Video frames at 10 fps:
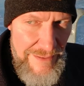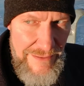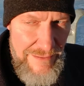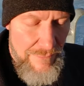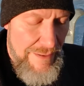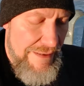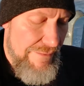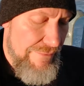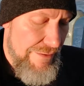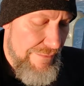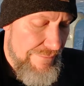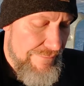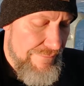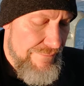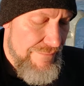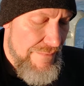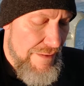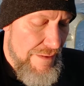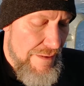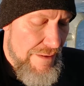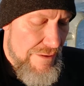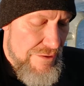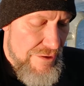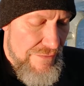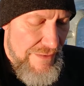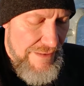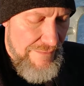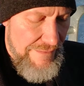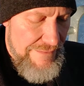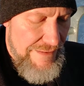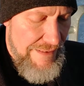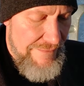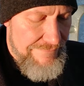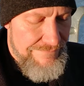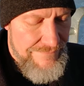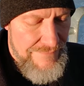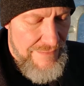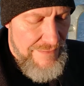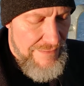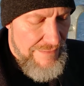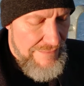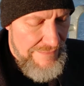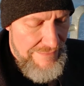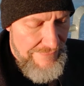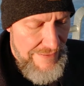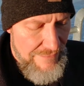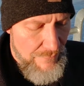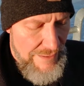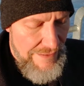be here waiting for you." "Sure thing, Klinttan." Levan